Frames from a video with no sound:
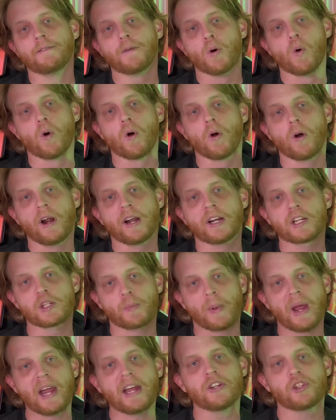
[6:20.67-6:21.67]
for
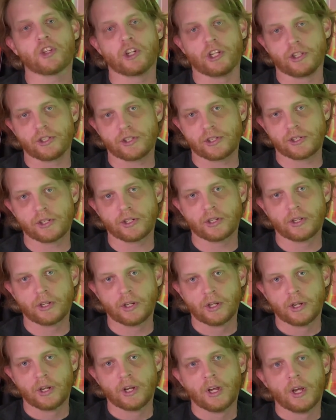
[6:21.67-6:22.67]
expansions.
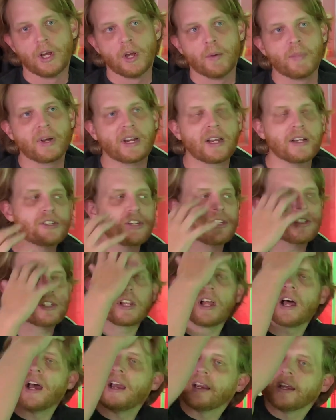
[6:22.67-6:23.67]
Because it's
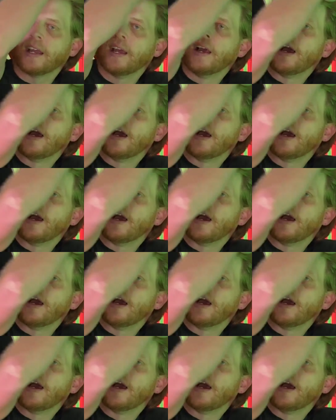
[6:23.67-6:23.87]
like,